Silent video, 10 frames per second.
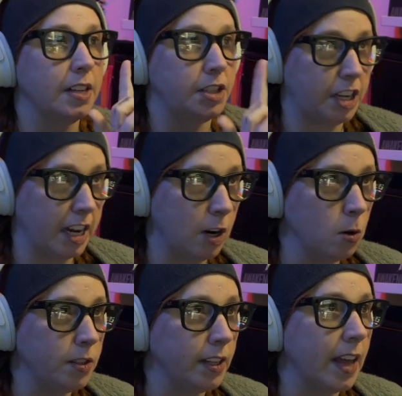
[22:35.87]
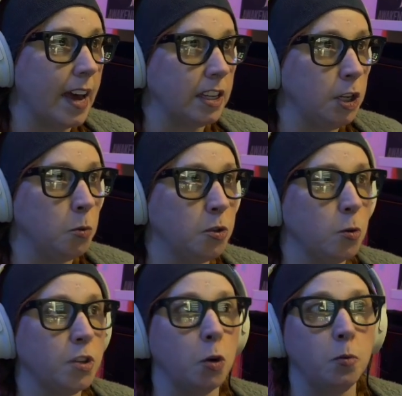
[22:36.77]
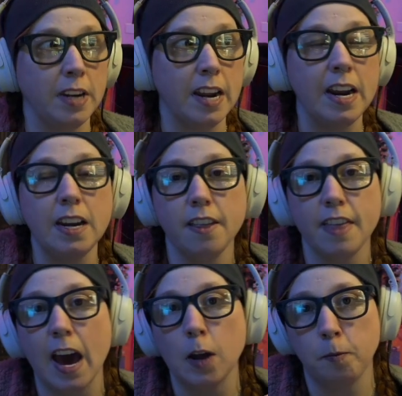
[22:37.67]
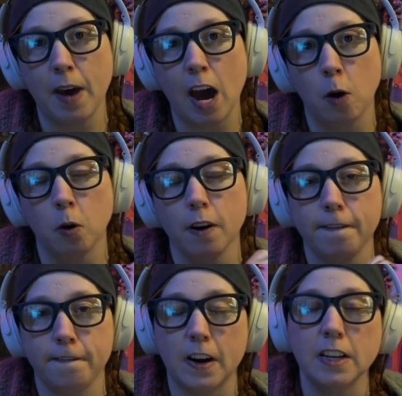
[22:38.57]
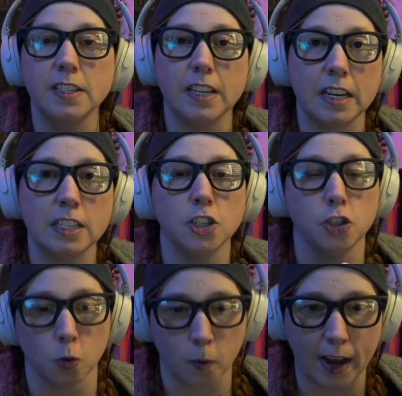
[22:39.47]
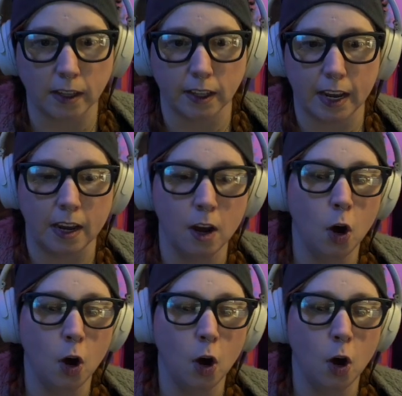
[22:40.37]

Tiers let users who need that power fund it directly,